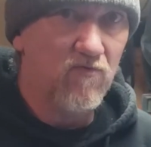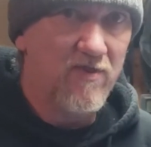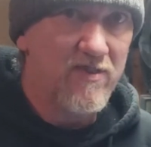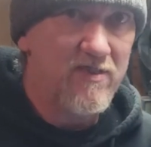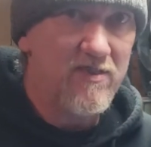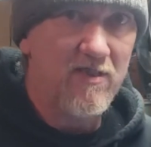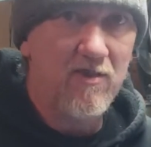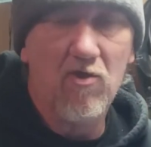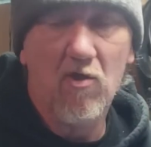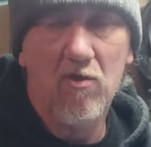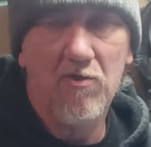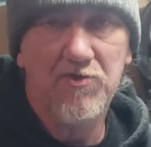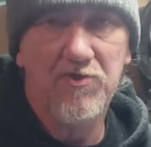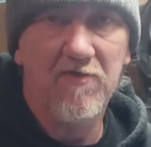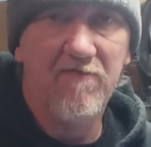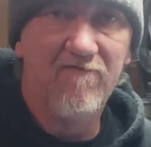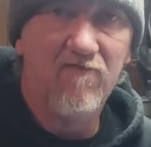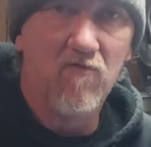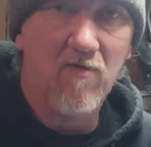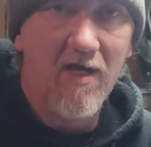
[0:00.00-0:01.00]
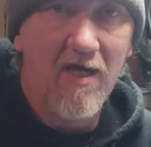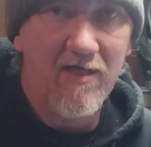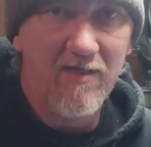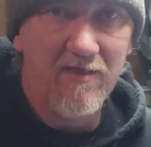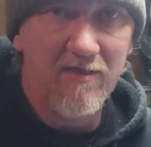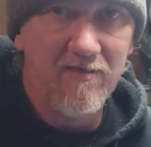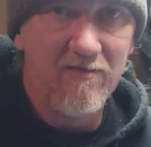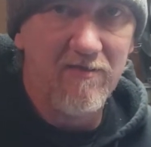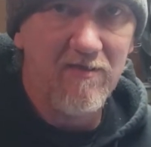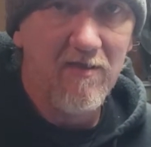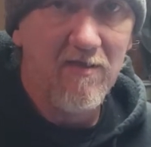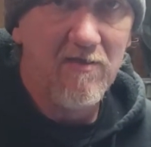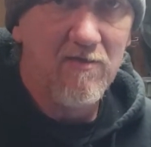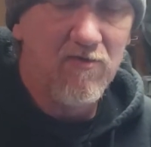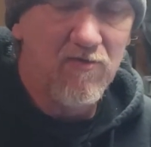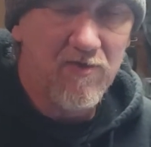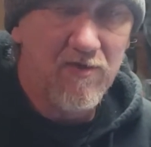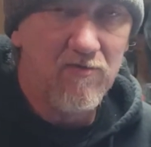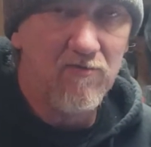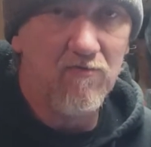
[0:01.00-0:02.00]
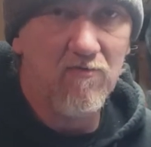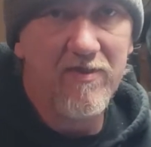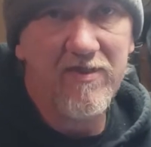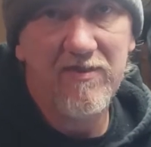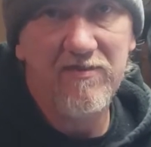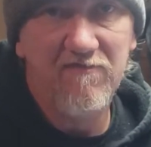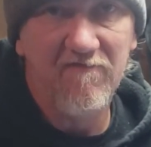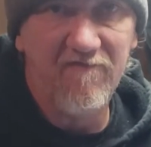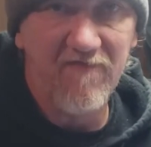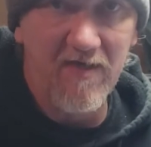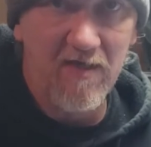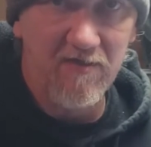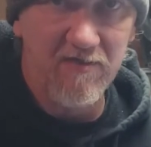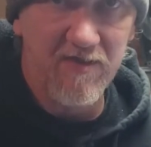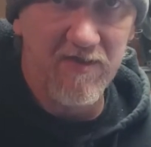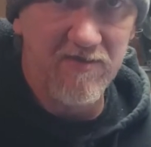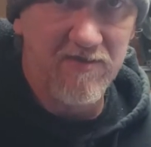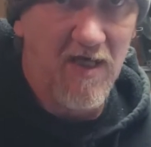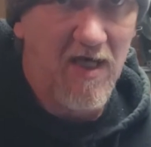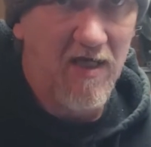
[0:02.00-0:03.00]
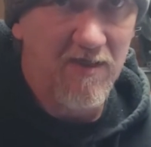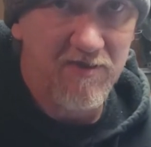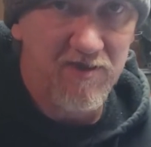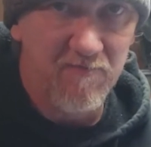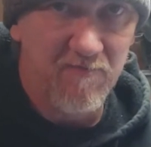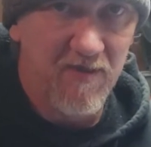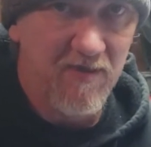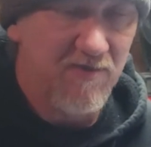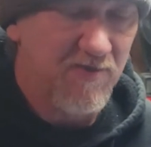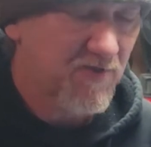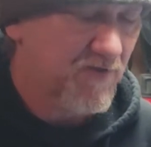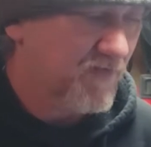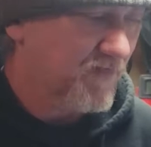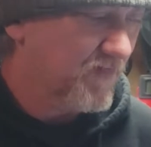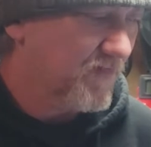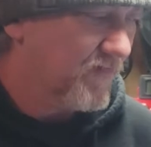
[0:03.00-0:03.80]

read cursive writing, who can read the founding documents.